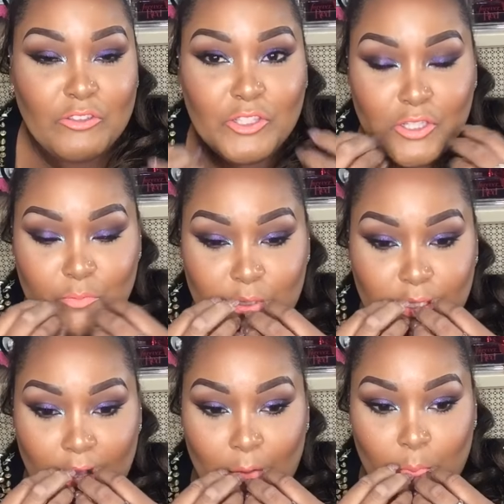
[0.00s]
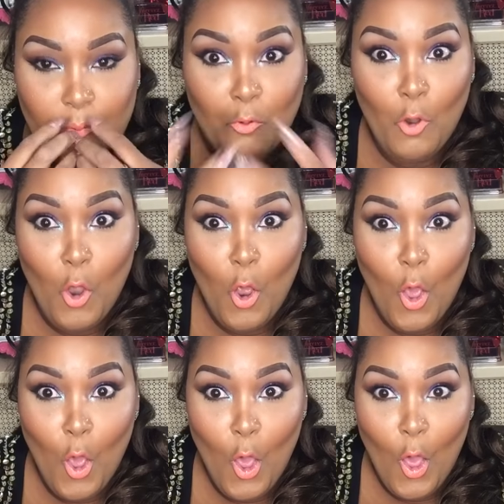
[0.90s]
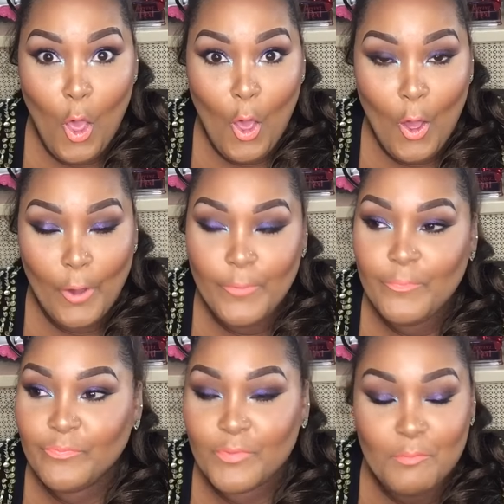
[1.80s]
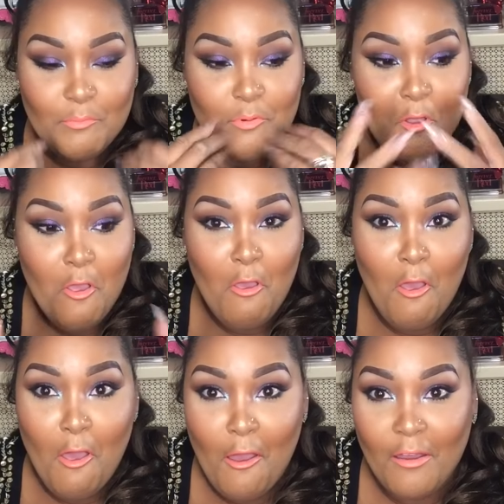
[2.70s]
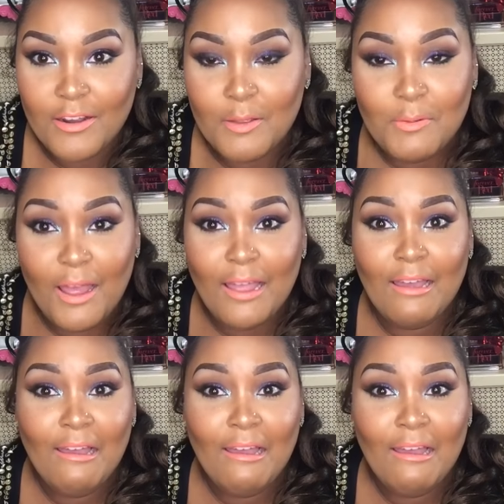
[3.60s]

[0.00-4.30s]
just was like, and I'm like,